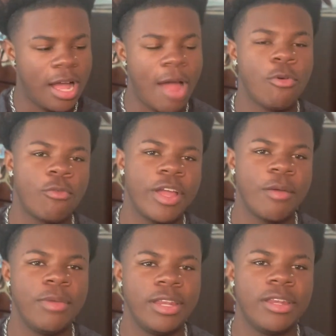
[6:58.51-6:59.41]
I would
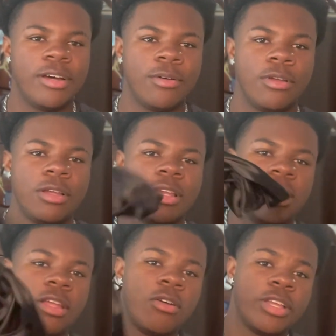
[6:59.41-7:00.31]
recommend it though.
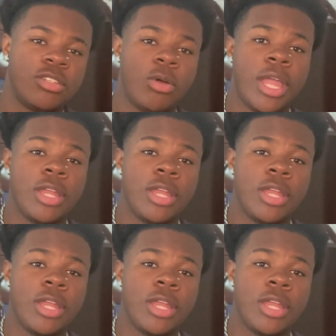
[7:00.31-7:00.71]
Either go get you a